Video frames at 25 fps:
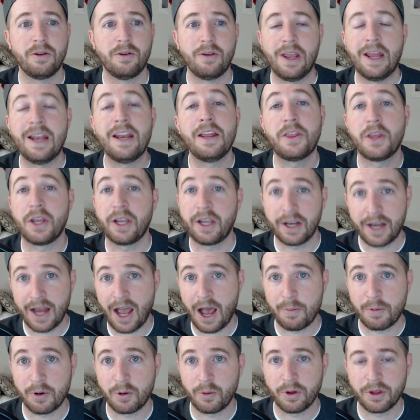Anything could
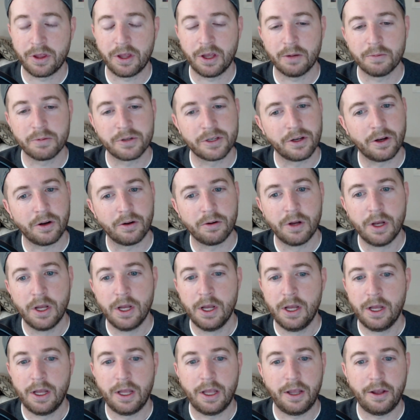happen with him. So
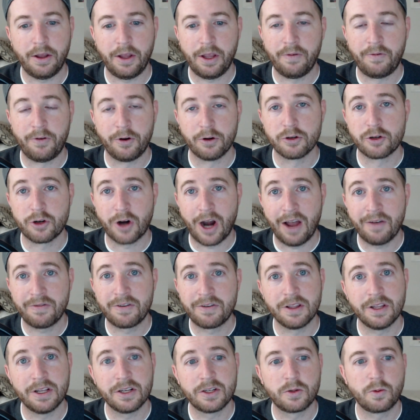if you're
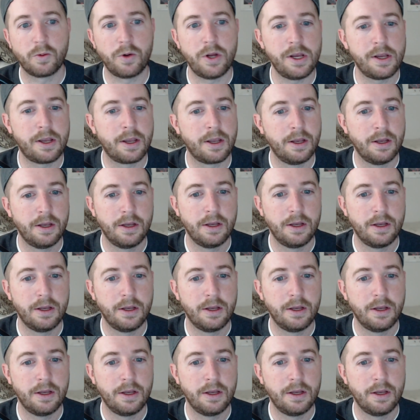drafting this week,